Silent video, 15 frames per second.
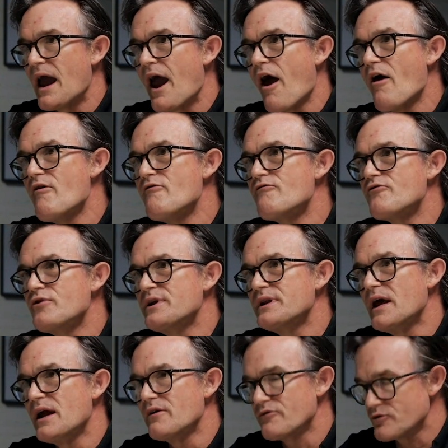every
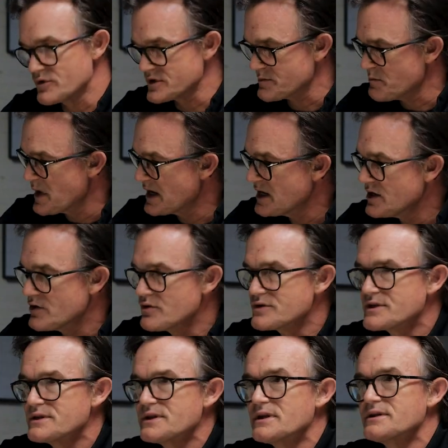day, for as many
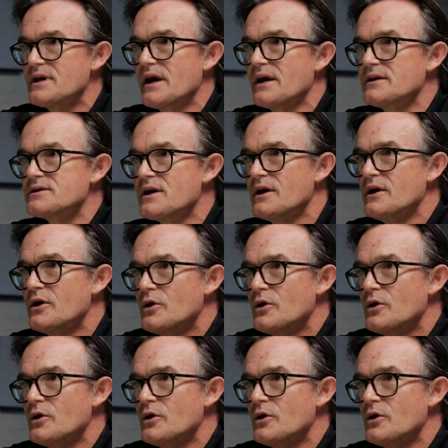years as it takes